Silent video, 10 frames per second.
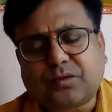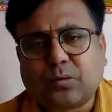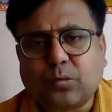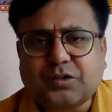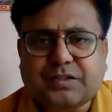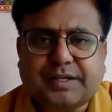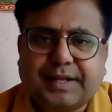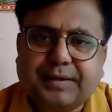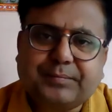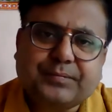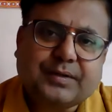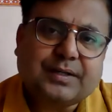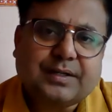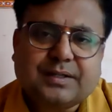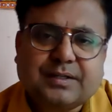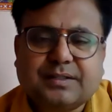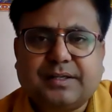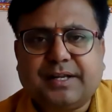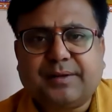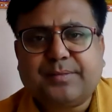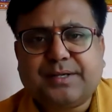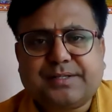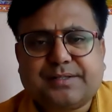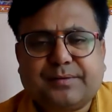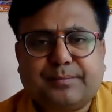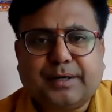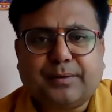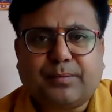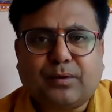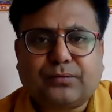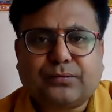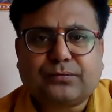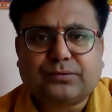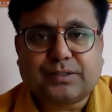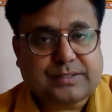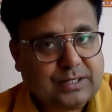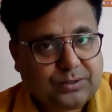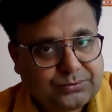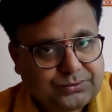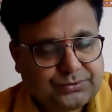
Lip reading: What's the name? The name is made up of the sound.